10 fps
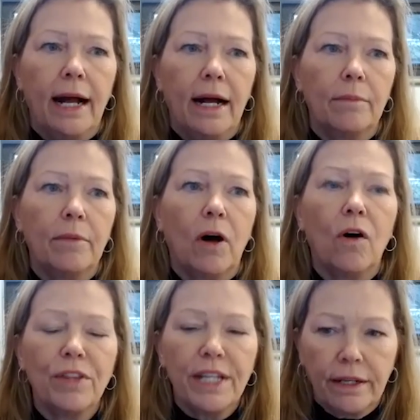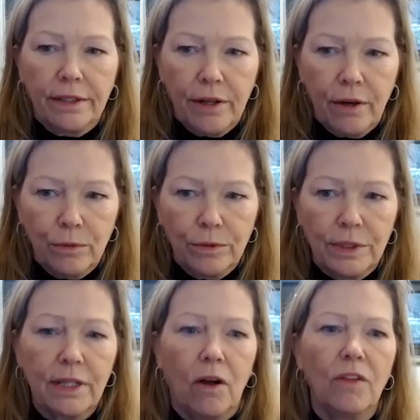All the
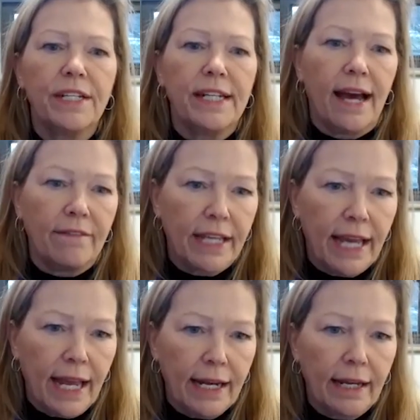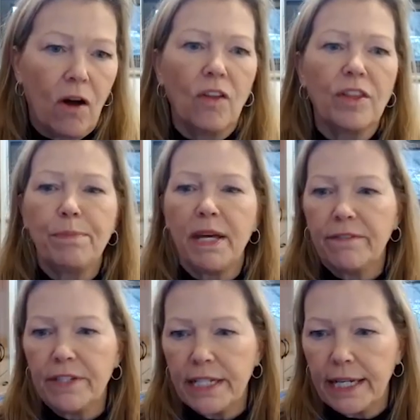unknowns, all the navigating, all the
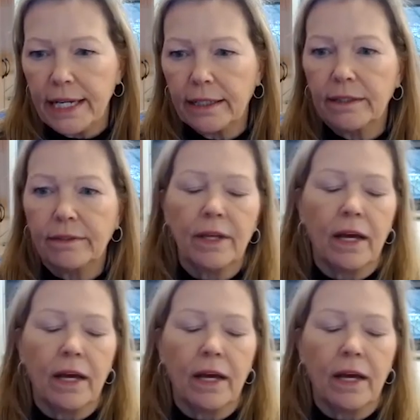pivoting,